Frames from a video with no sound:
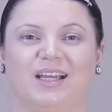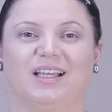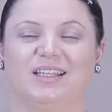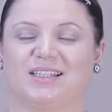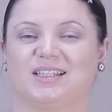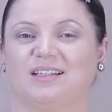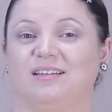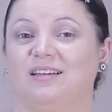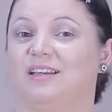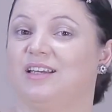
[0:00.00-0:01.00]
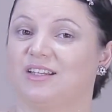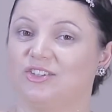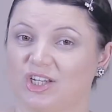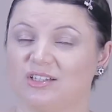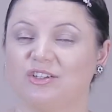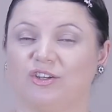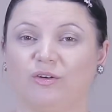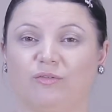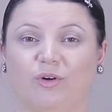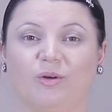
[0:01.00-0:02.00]
Listen, judging
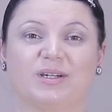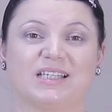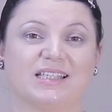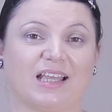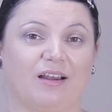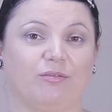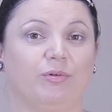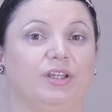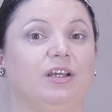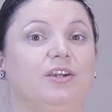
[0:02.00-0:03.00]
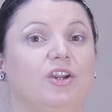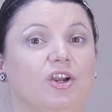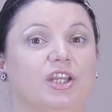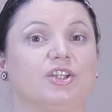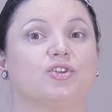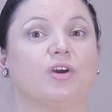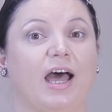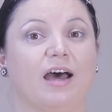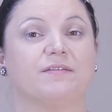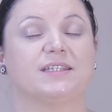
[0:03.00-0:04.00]
your former self with the knowledge you
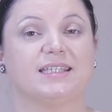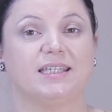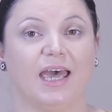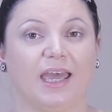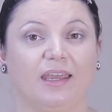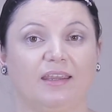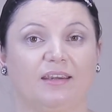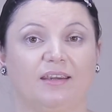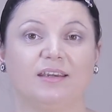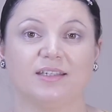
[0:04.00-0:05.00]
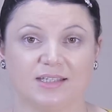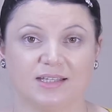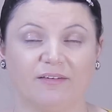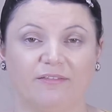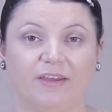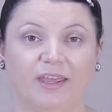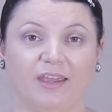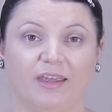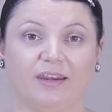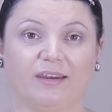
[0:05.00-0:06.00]
have today is
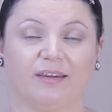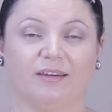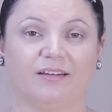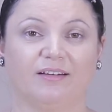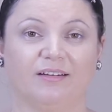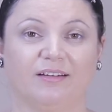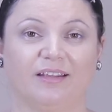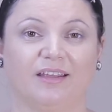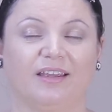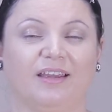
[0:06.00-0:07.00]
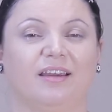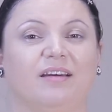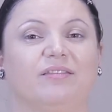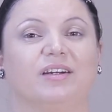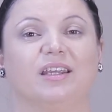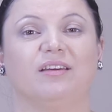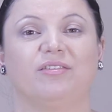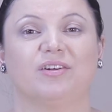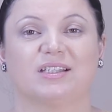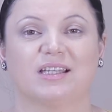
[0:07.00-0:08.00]
unfair. Forgive
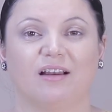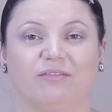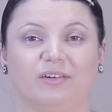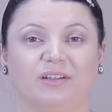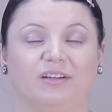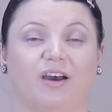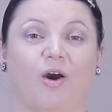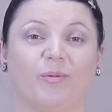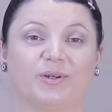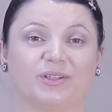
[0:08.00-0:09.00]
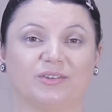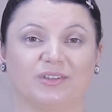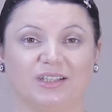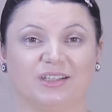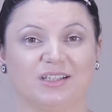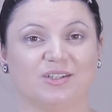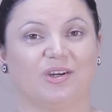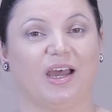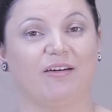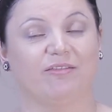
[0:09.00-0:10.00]
yourself for the opportunities you
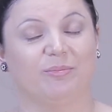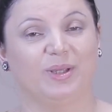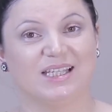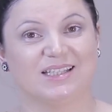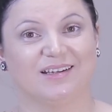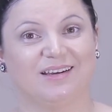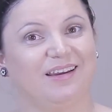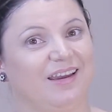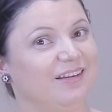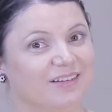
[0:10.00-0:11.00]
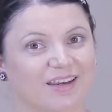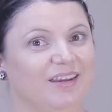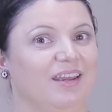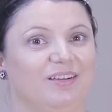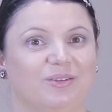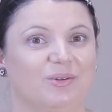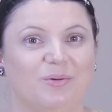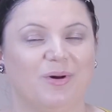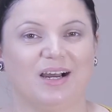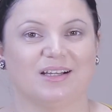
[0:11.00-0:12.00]
have missed and create new
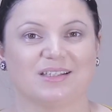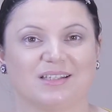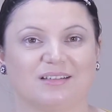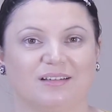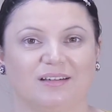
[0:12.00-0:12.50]
ones.